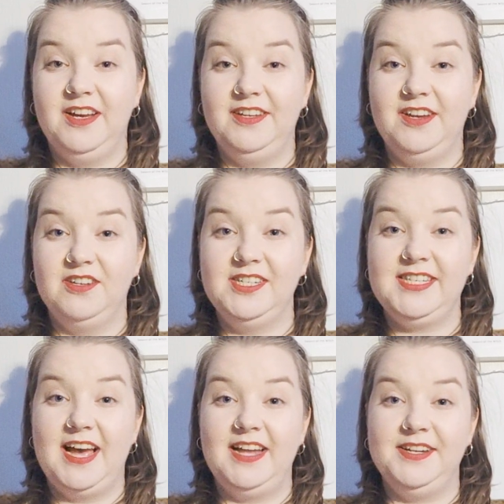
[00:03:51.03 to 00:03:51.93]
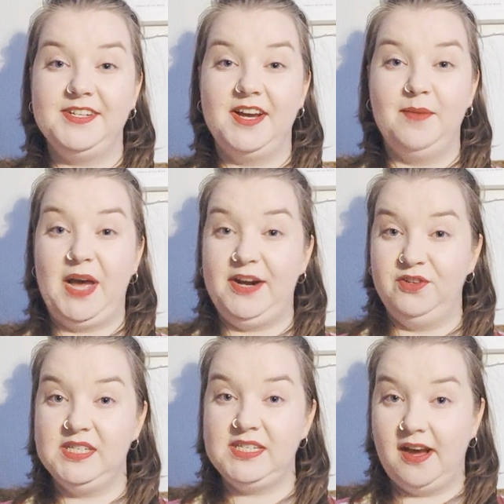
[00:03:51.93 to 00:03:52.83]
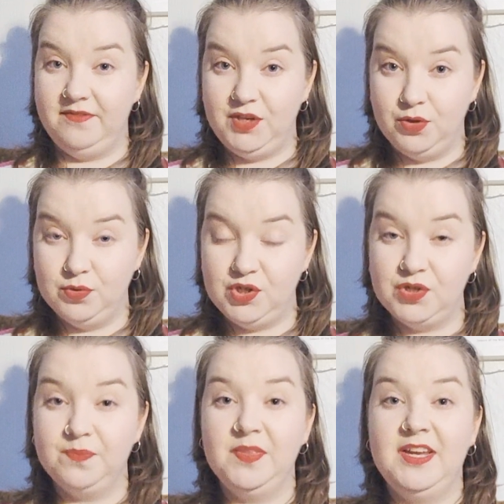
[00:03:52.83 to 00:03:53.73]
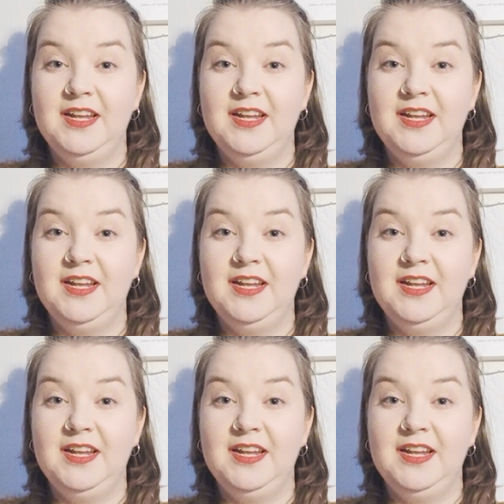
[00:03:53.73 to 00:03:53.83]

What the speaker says: yarns and patterns I've used,